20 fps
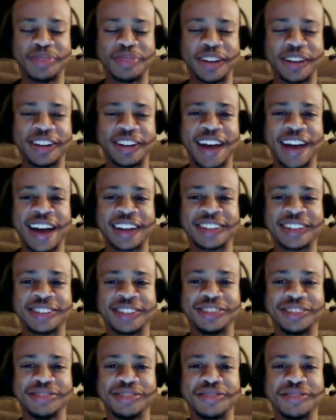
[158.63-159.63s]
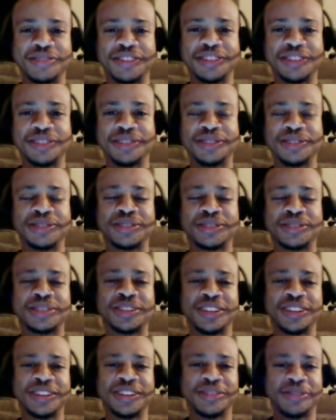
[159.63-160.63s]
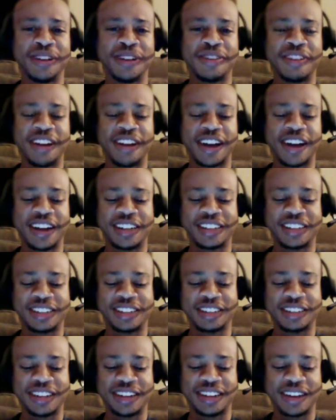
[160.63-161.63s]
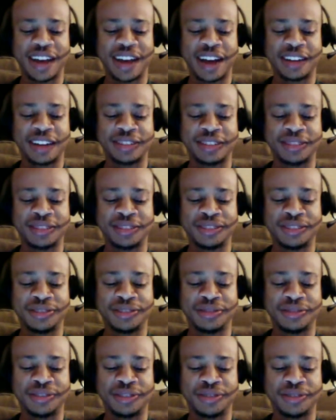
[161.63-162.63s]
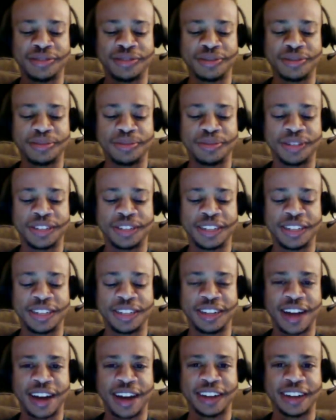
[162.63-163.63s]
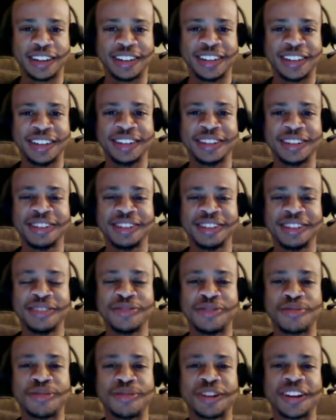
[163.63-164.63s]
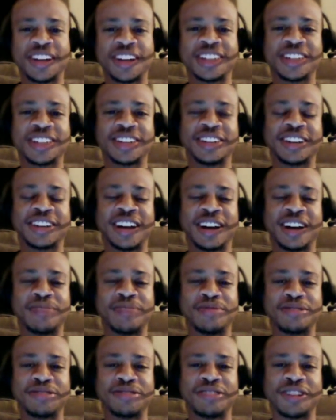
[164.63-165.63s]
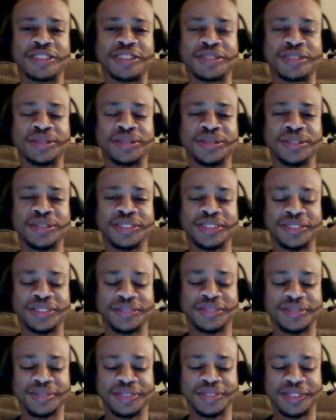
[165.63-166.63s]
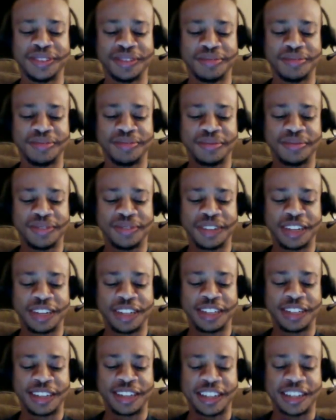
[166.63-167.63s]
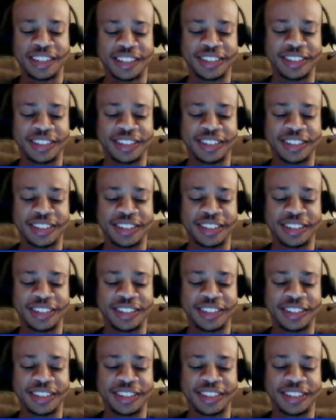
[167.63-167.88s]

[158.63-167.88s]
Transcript: of iTunes reviews, we have a nice iTunes review from Seek Donnelly, former guest of the Comic Book Chronicles. He says,